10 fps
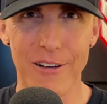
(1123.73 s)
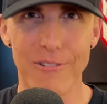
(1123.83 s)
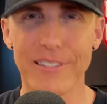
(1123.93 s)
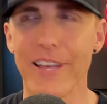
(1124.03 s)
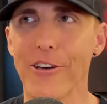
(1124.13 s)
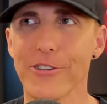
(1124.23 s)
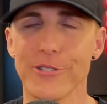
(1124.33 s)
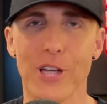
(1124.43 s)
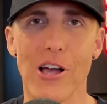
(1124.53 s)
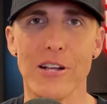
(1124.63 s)
What the hell are you
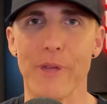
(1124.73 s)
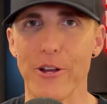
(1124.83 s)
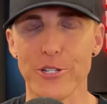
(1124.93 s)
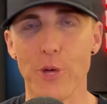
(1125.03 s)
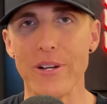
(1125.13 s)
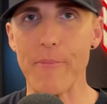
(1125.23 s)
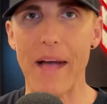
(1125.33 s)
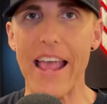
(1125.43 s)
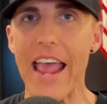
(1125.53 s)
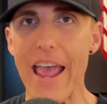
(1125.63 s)
talking about? You're so into
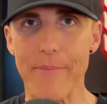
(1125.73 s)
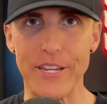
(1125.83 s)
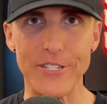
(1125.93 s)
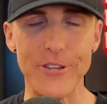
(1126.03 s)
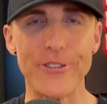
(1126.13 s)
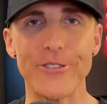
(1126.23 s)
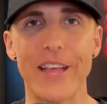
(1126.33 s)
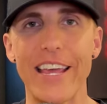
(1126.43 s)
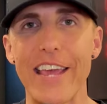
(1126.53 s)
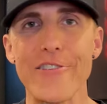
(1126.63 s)
Miami, dude. You
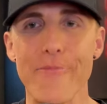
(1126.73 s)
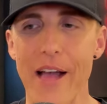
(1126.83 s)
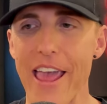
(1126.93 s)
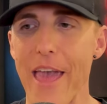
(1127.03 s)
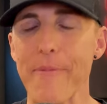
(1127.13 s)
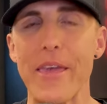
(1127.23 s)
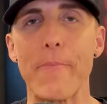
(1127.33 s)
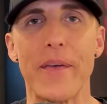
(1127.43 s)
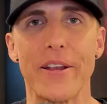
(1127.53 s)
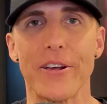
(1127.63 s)
like Inter Miami,
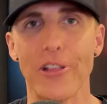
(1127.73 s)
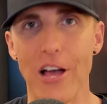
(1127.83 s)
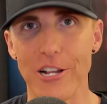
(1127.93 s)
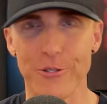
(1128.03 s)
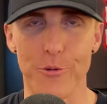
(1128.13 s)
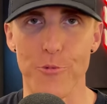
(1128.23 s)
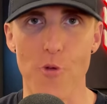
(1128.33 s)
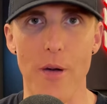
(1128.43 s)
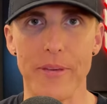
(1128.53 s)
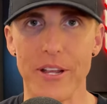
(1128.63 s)
pina coladas with
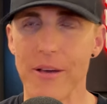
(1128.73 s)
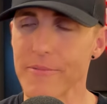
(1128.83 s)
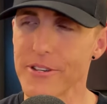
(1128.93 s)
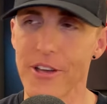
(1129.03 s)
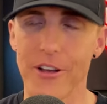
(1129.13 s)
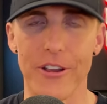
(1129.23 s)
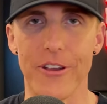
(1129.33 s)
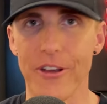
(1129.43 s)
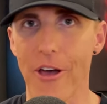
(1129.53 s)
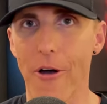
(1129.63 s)
rum in them? No,
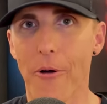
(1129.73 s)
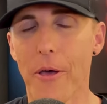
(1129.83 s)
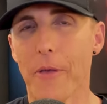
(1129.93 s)
no, no, no.